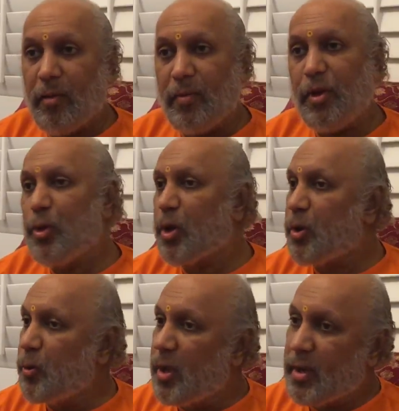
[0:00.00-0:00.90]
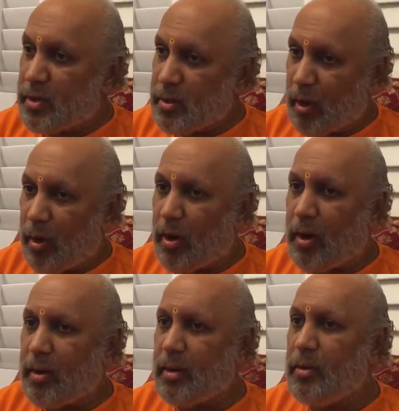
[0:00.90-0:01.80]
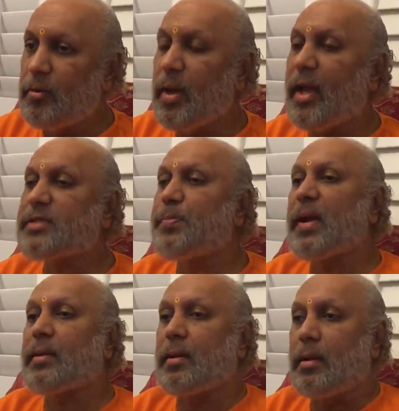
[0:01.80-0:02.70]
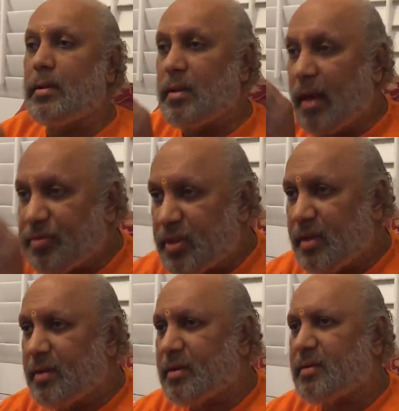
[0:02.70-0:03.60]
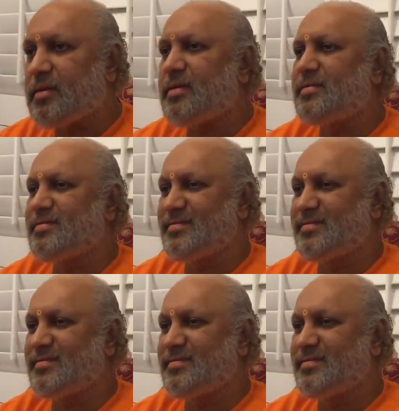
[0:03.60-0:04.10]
when you are doing it to the Lord, you expect nothing in return.